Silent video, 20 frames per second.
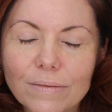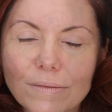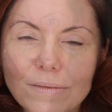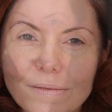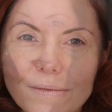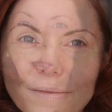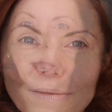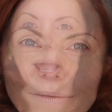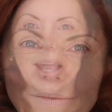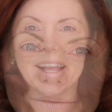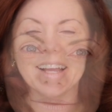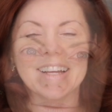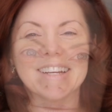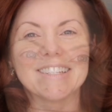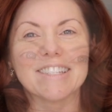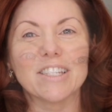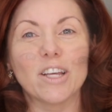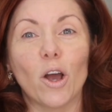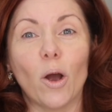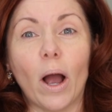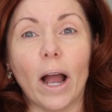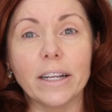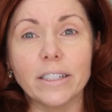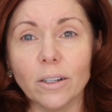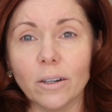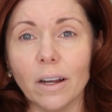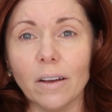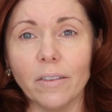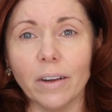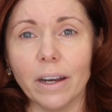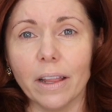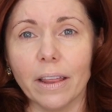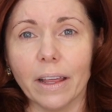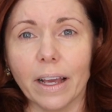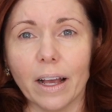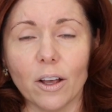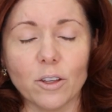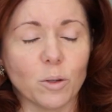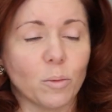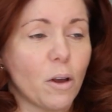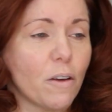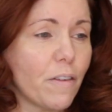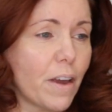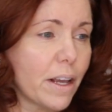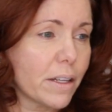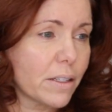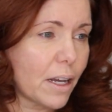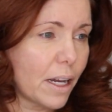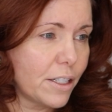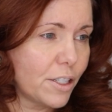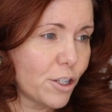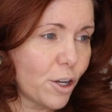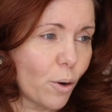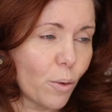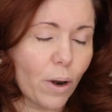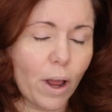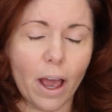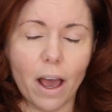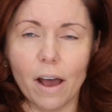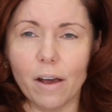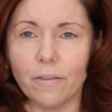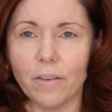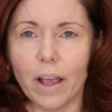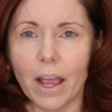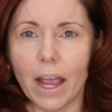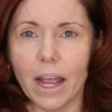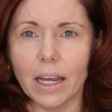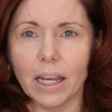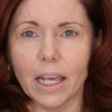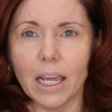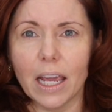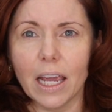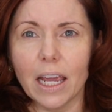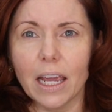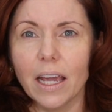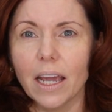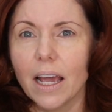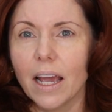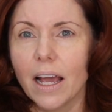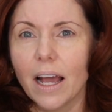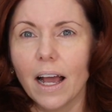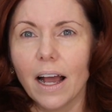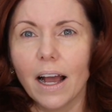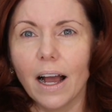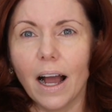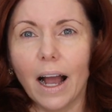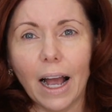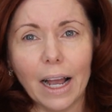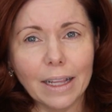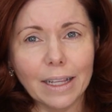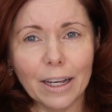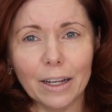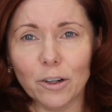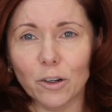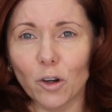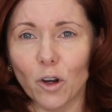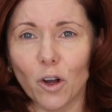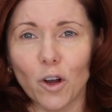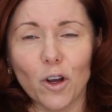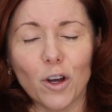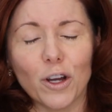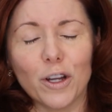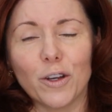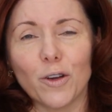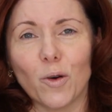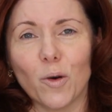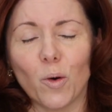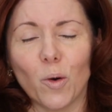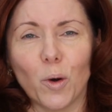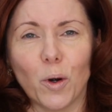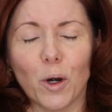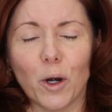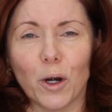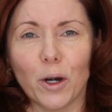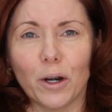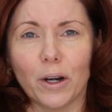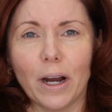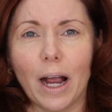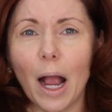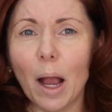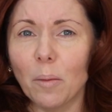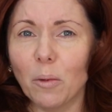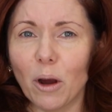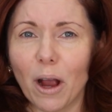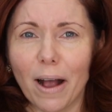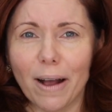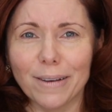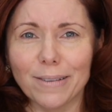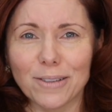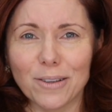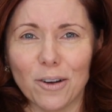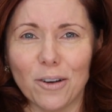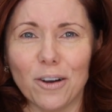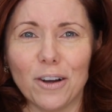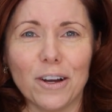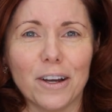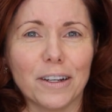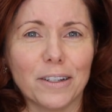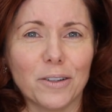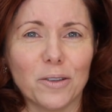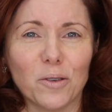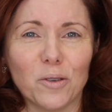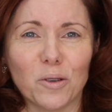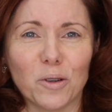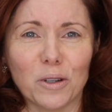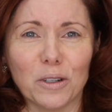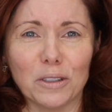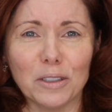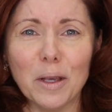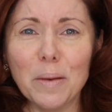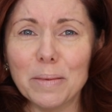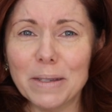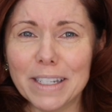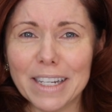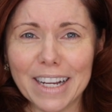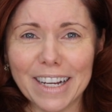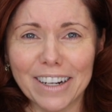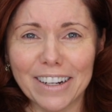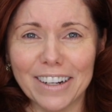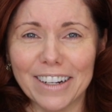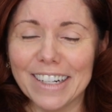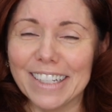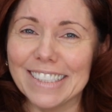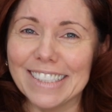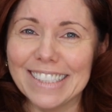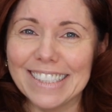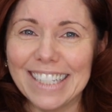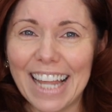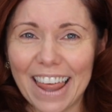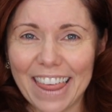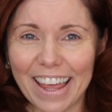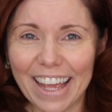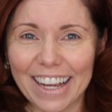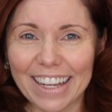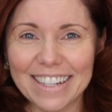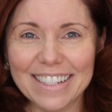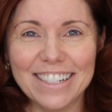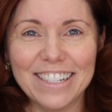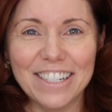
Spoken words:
Okay, so I don't have anything else on my face. I don't have any eyeliner on or eyebrows on or lipstick on, nothing.